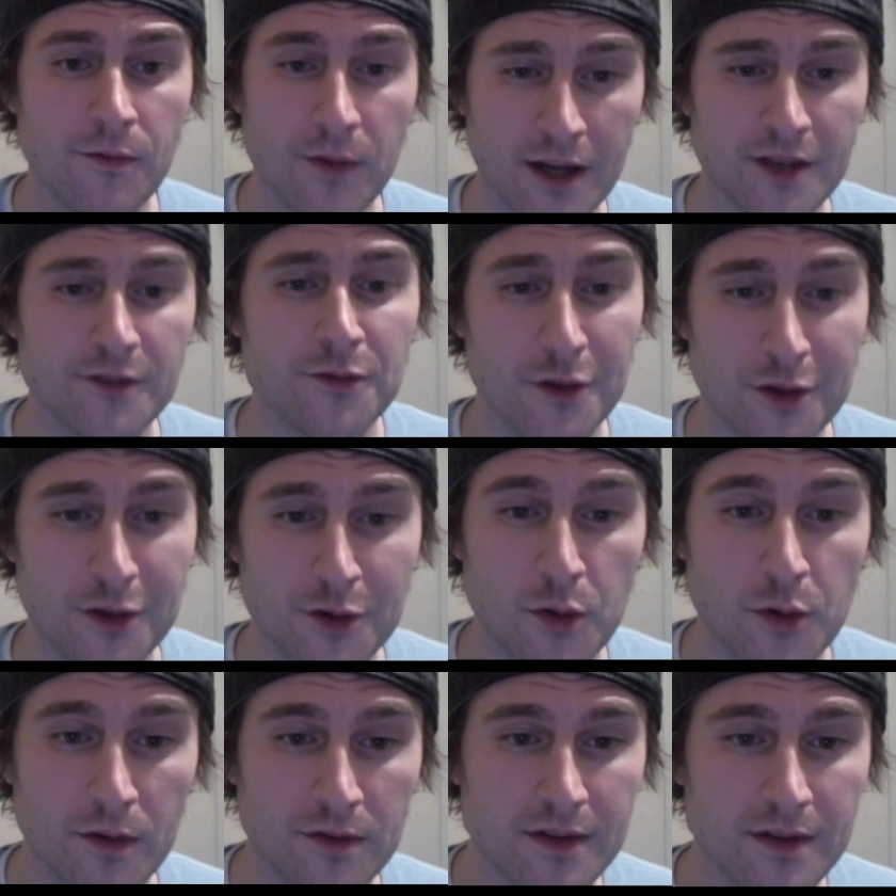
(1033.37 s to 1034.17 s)
fights for
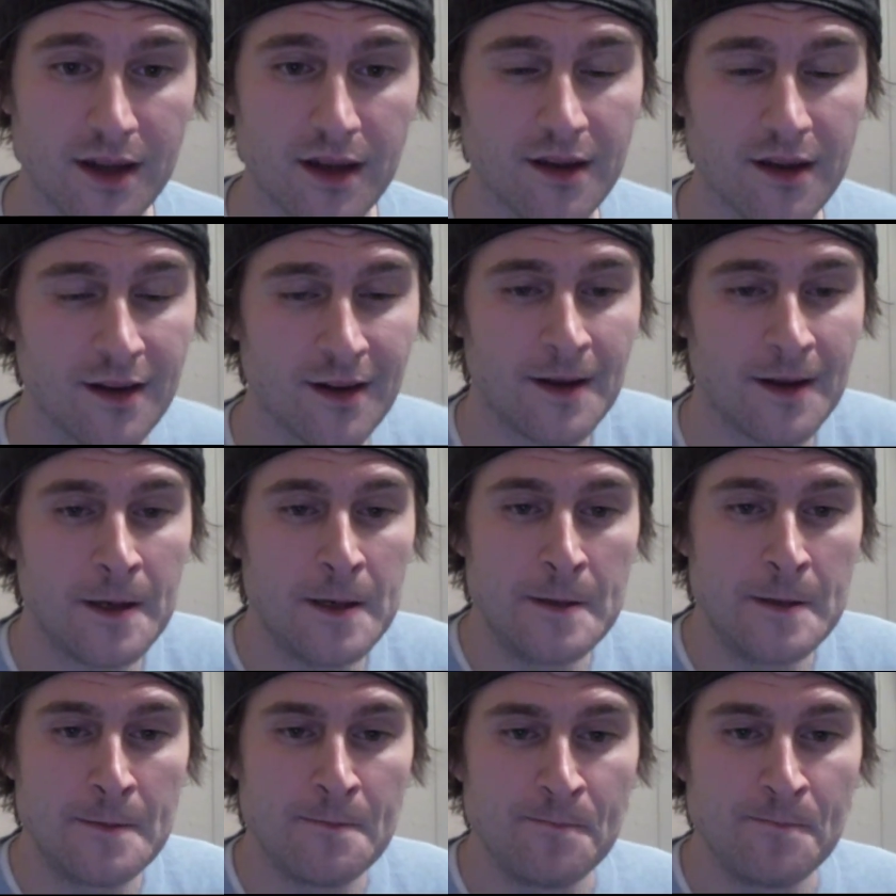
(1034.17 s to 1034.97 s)
the UFC,
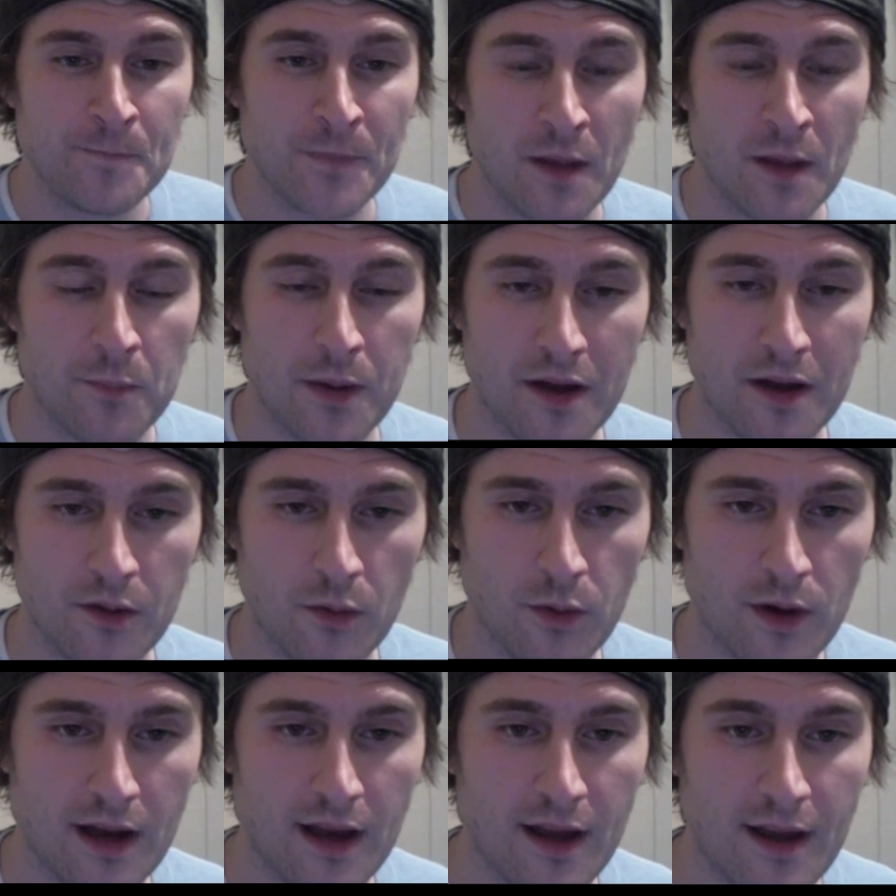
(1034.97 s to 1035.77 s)
by
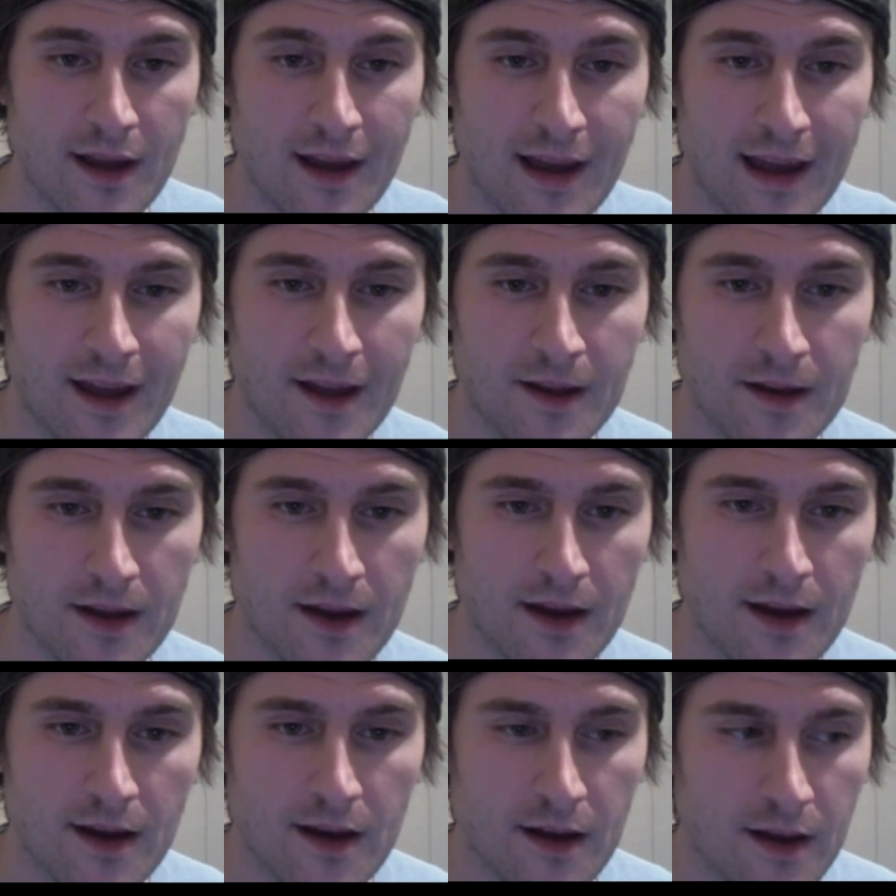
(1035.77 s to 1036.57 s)
the way, and
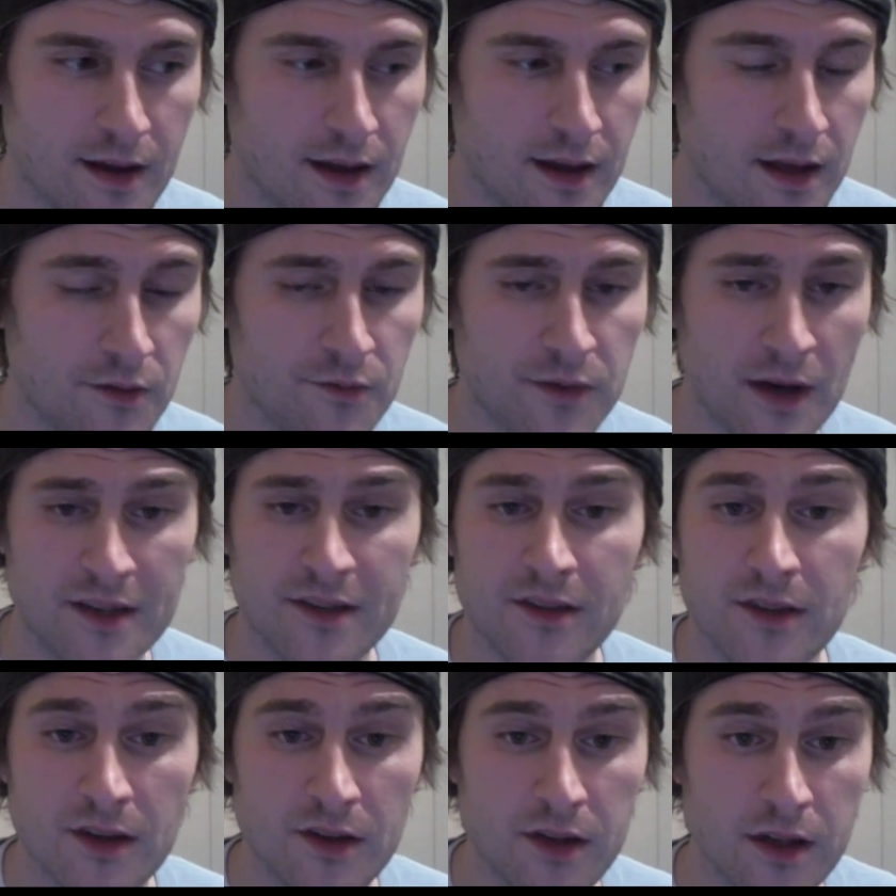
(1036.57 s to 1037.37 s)
he
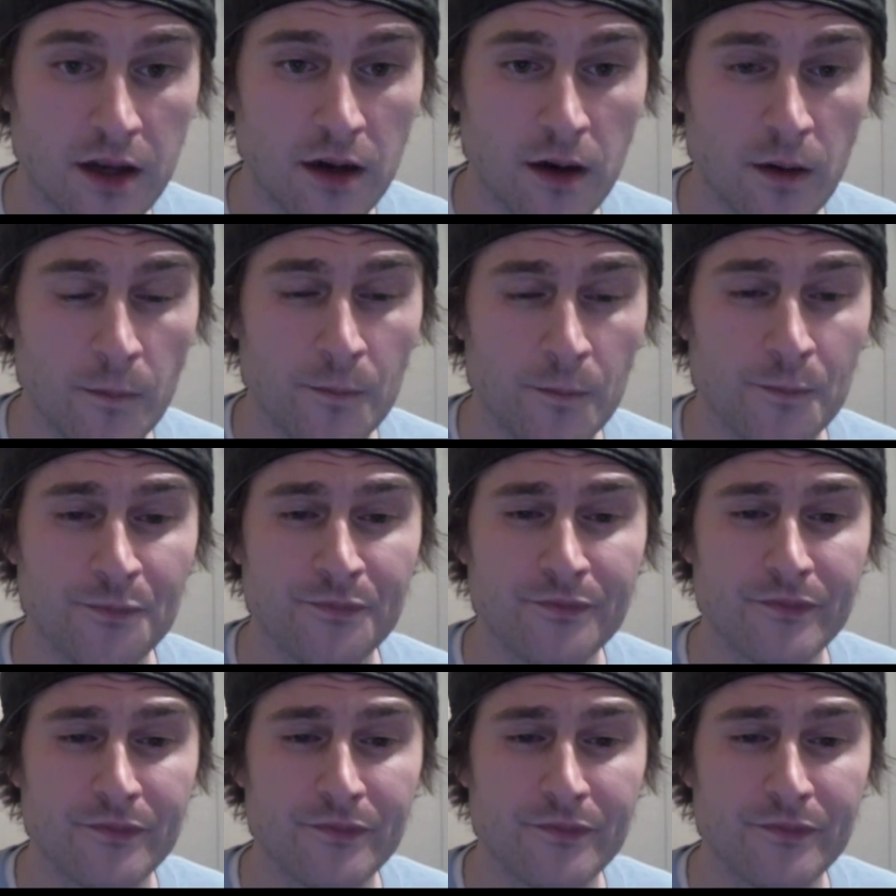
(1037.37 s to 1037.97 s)
fights this year.